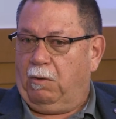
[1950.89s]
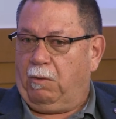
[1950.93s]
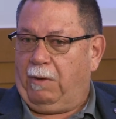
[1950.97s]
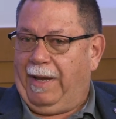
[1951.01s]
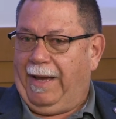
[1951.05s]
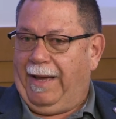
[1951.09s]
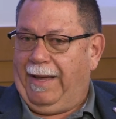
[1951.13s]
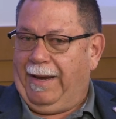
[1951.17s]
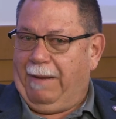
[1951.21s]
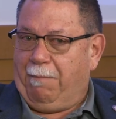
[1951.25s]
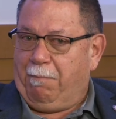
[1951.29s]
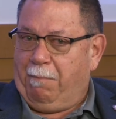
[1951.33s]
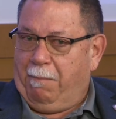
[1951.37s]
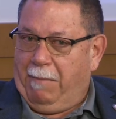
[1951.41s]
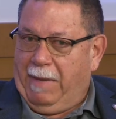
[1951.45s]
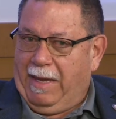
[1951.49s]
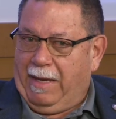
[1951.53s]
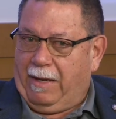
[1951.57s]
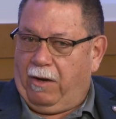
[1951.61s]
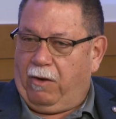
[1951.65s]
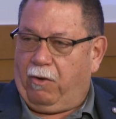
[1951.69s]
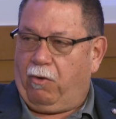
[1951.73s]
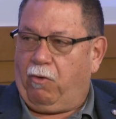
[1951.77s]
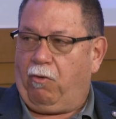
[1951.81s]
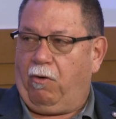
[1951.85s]
kind of
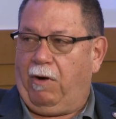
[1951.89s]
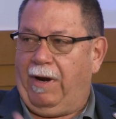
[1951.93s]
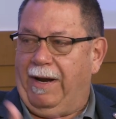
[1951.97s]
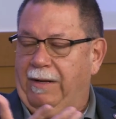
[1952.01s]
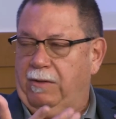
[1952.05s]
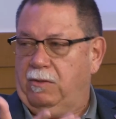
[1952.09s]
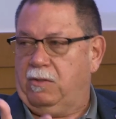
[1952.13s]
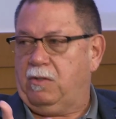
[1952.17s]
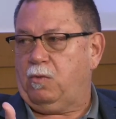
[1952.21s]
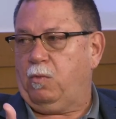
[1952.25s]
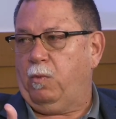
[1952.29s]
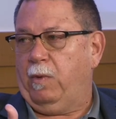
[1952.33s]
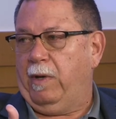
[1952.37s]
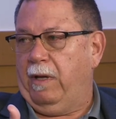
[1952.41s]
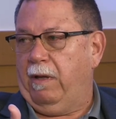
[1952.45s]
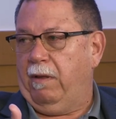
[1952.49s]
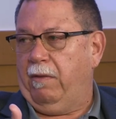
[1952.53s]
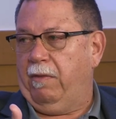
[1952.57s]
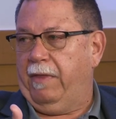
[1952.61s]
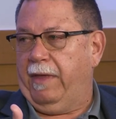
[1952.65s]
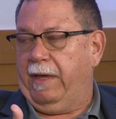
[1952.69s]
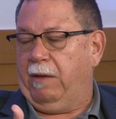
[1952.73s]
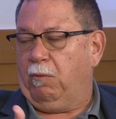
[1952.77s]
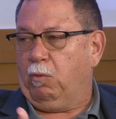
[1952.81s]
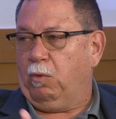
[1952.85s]
make a groundswell
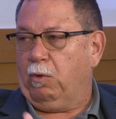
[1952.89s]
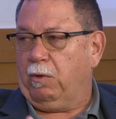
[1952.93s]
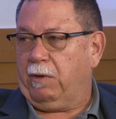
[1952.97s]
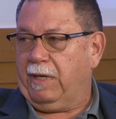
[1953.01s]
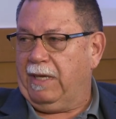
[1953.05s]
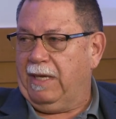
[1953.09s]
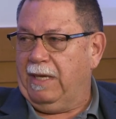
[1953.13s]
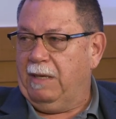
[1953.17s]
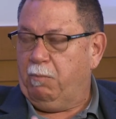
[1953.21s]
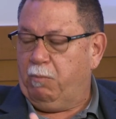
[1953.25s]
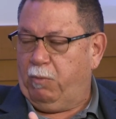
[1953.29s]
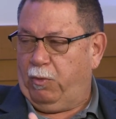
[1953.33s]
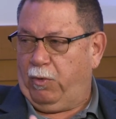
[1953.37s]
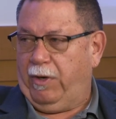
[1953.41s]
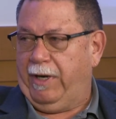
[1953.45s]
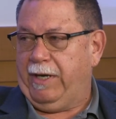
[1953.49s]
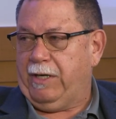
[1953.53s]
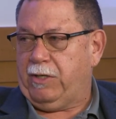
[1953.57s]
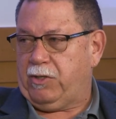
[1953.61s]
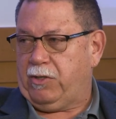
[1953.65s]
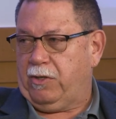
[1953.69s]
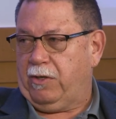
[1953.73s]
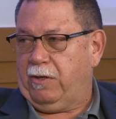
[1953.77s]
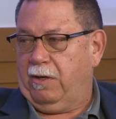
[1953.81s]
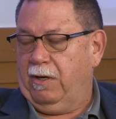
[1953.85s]
that will keep
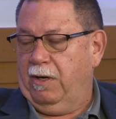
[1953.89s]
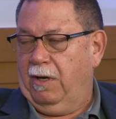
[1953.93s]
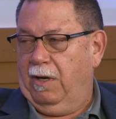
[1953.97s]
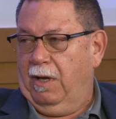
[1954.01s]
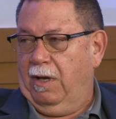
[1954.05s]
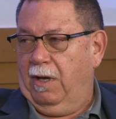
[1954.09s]
pressure